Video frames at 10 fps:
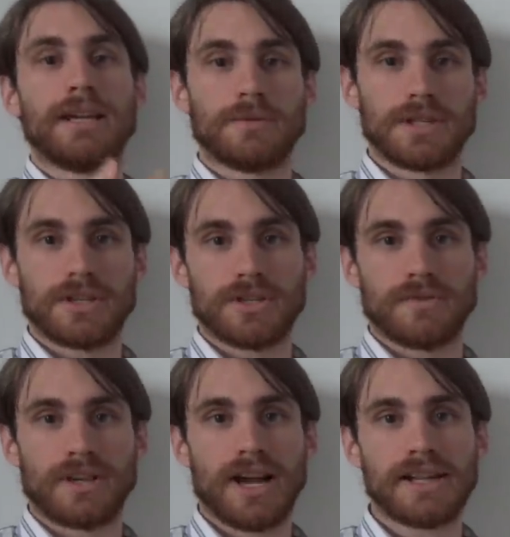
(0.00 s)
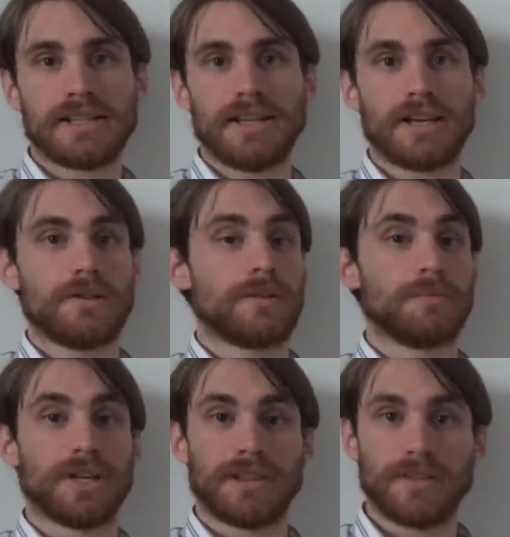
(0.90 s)
Inquisition of Kozilek, you
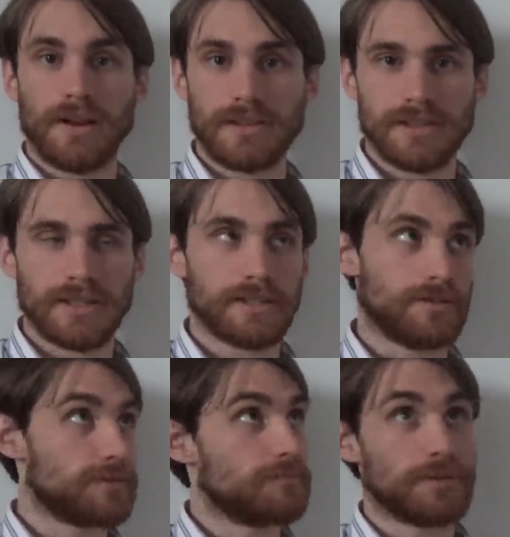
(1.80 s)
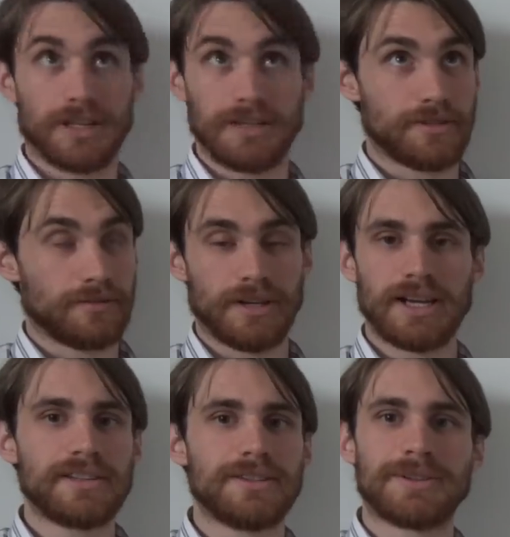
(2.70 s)
can play Thoughtseize, you can play
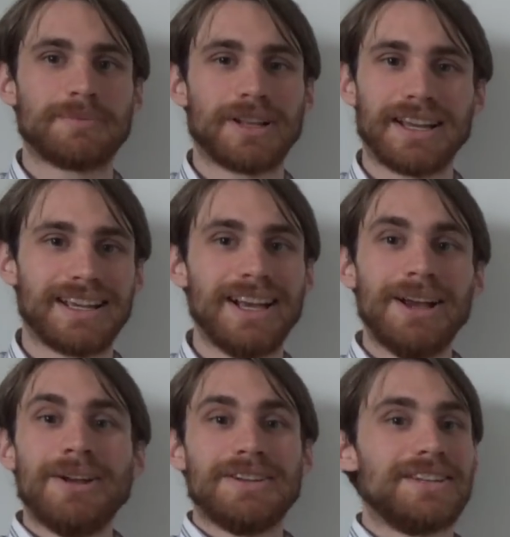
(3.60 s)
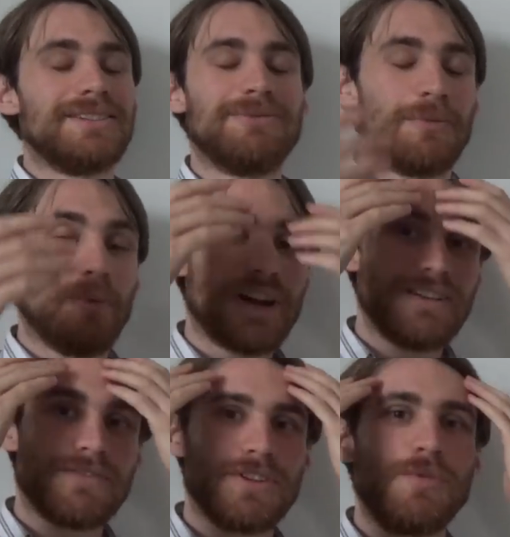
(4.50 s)
Duress, you could play
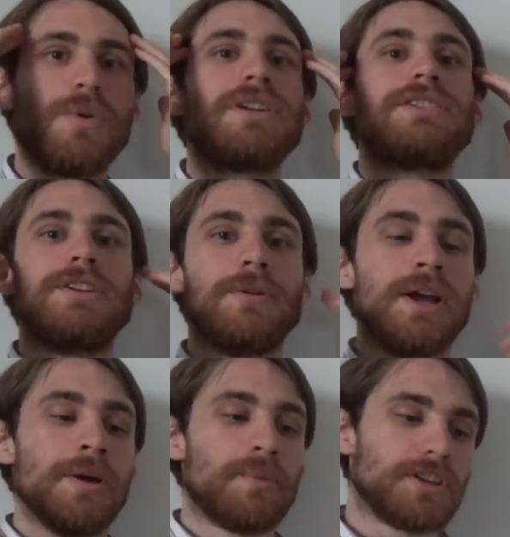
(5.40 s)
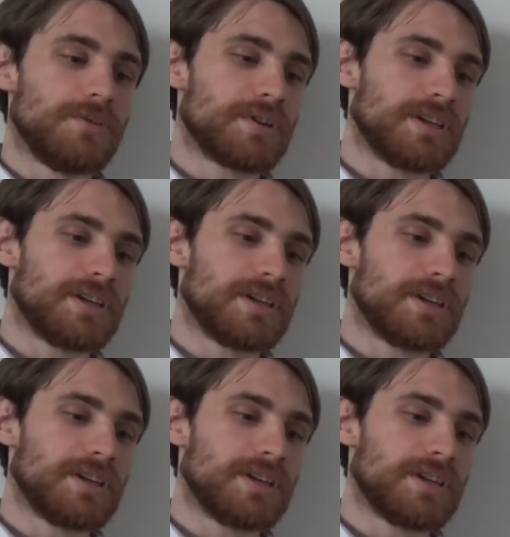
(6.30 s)
whatever you want to, but you